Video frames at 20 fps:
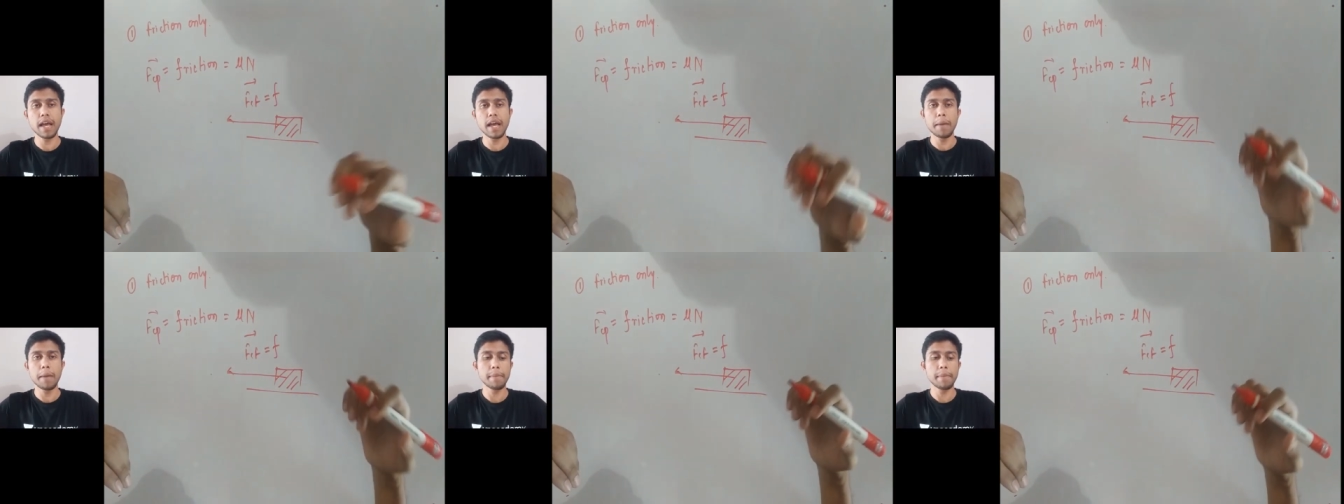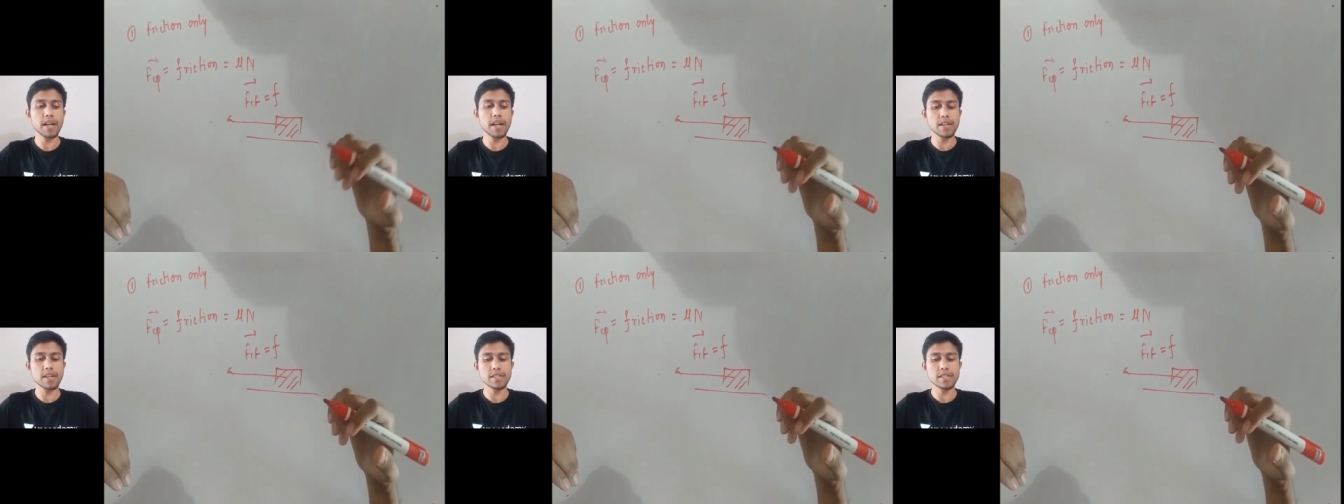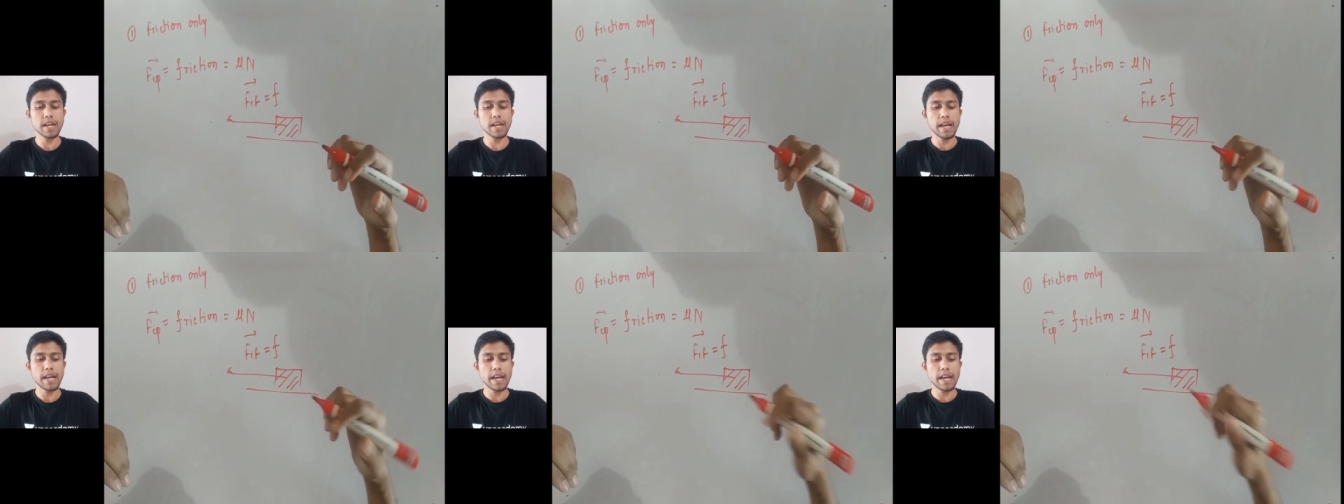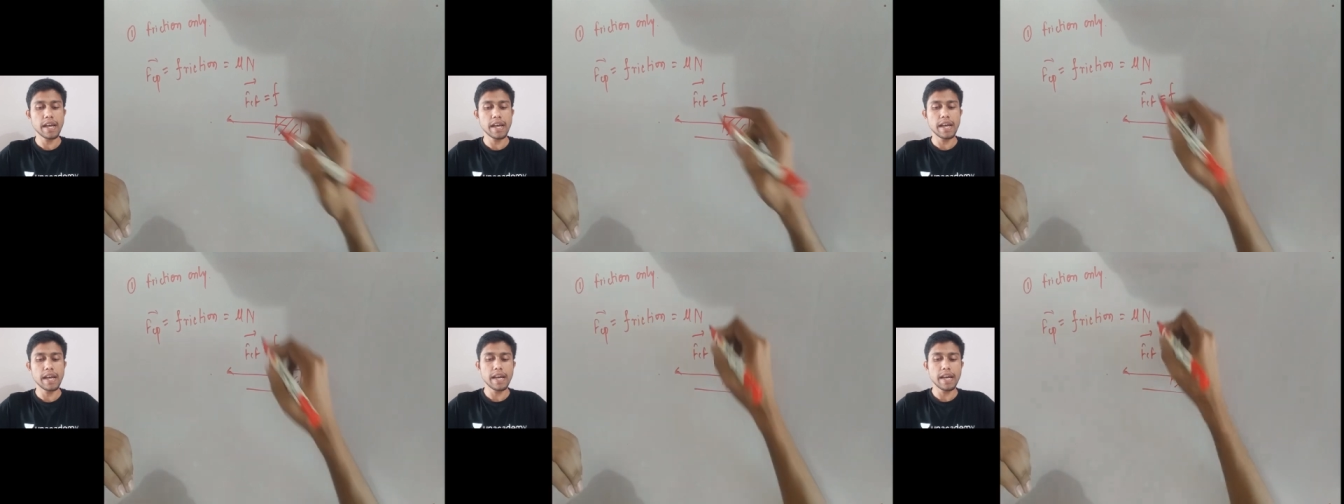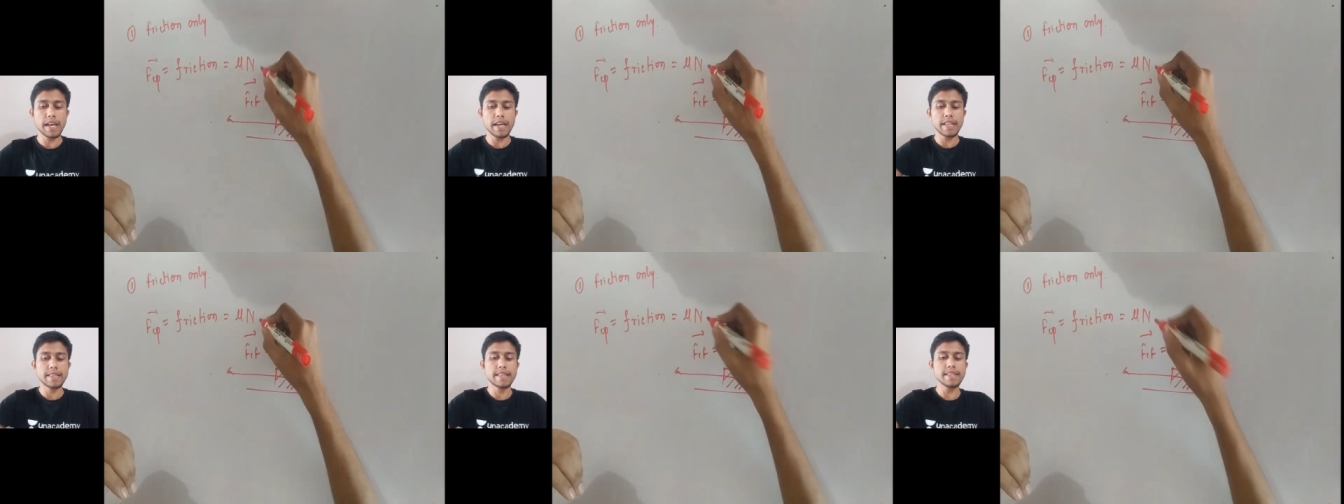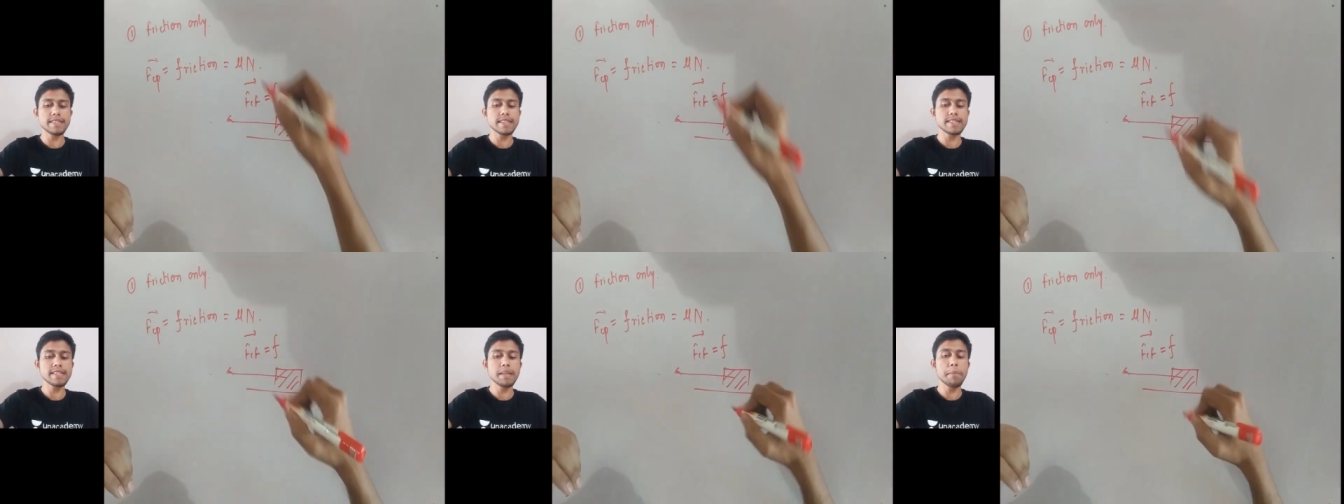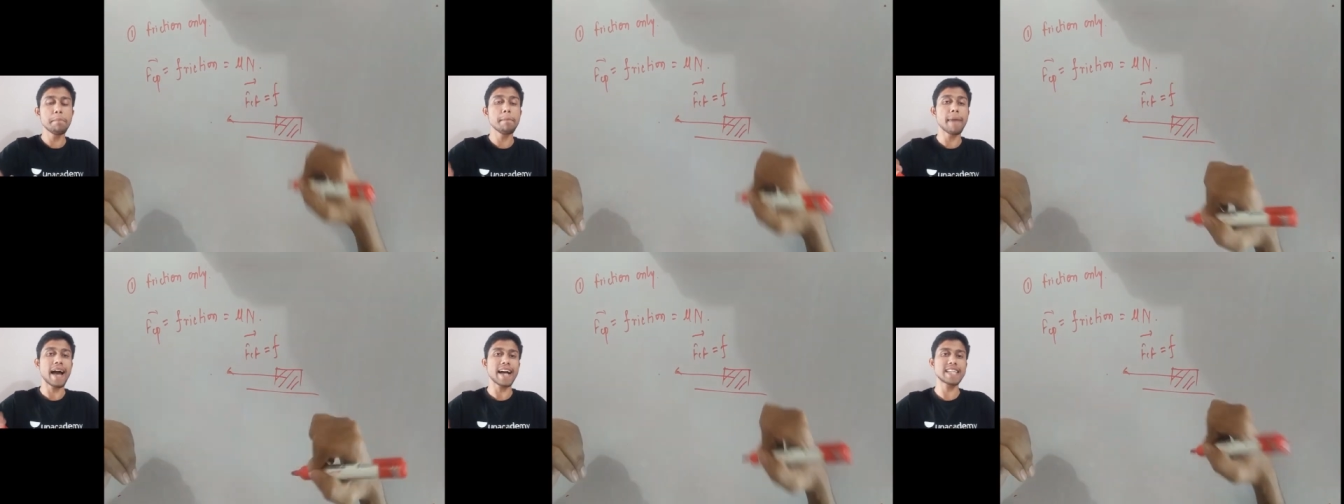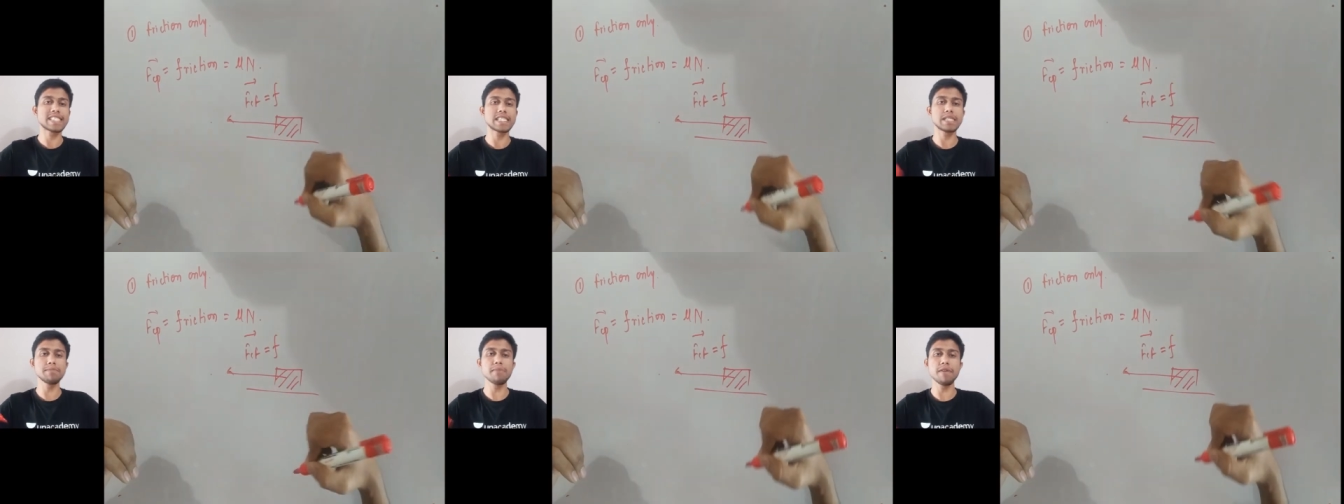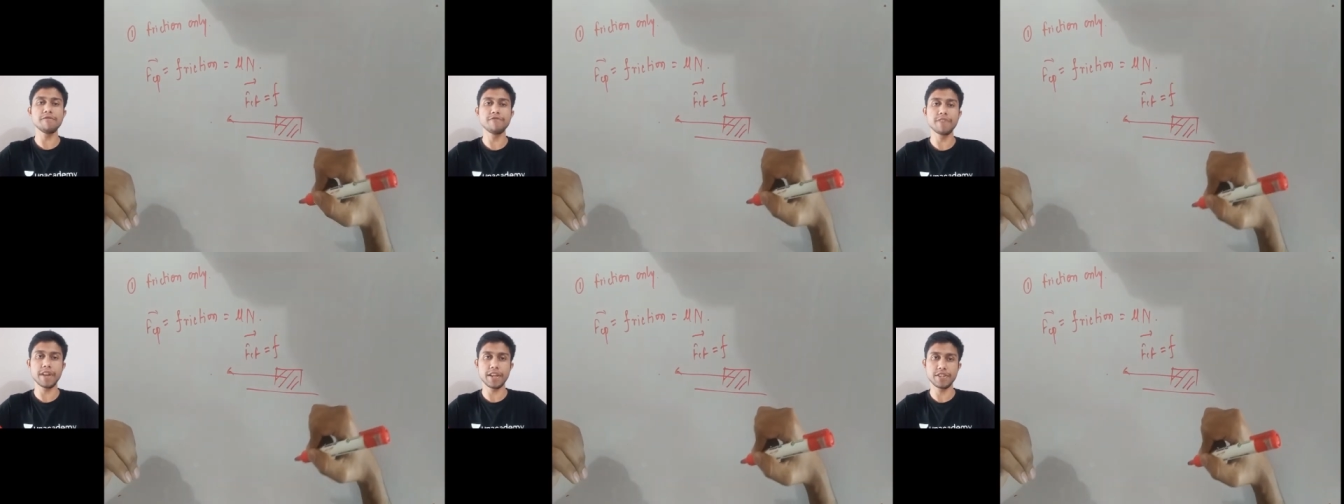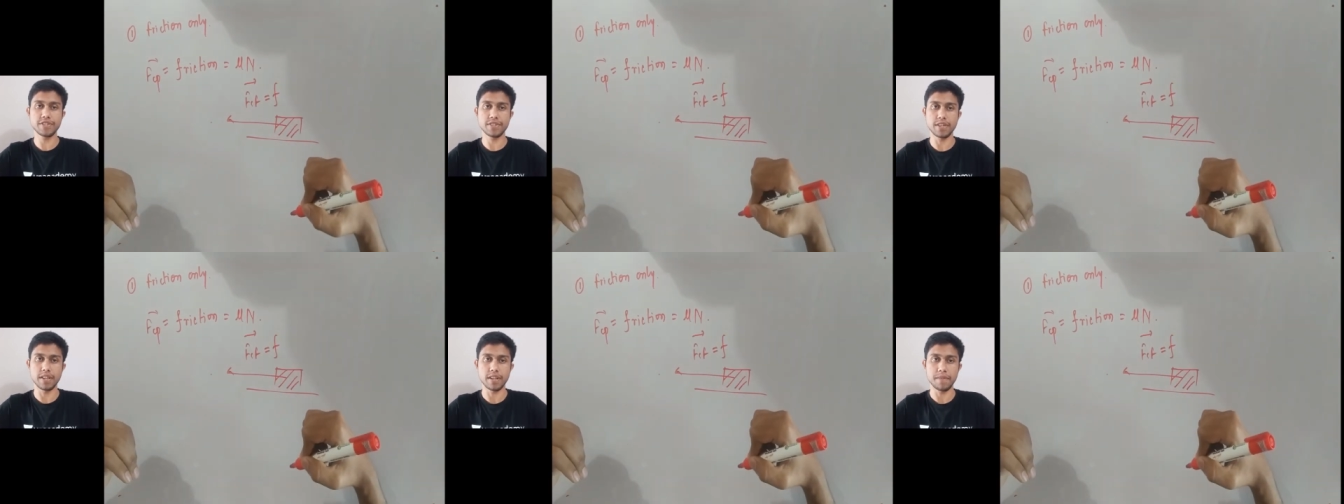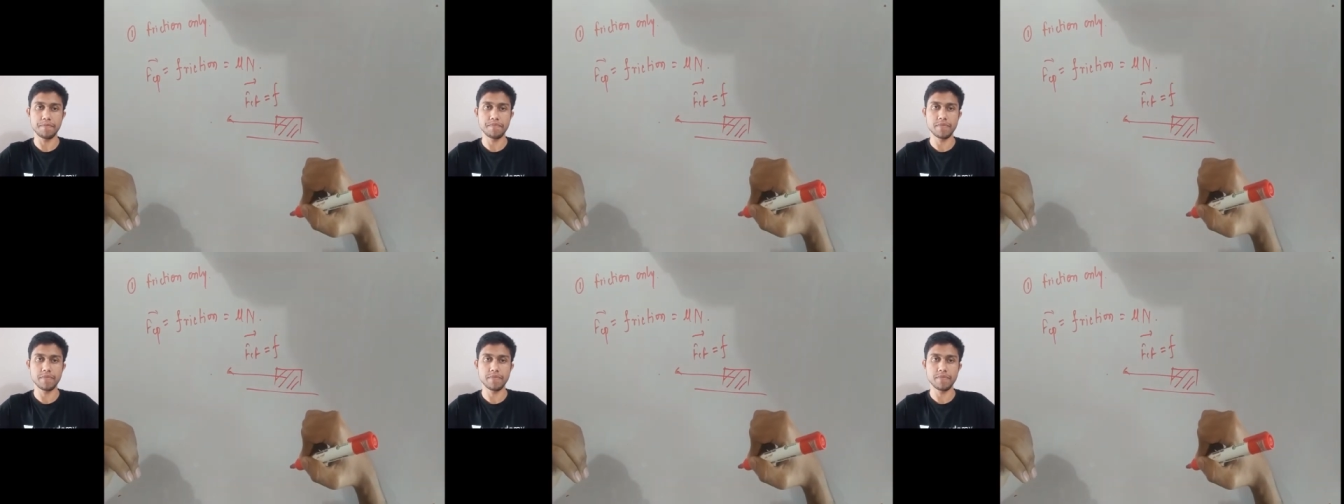because this is the maximum friction.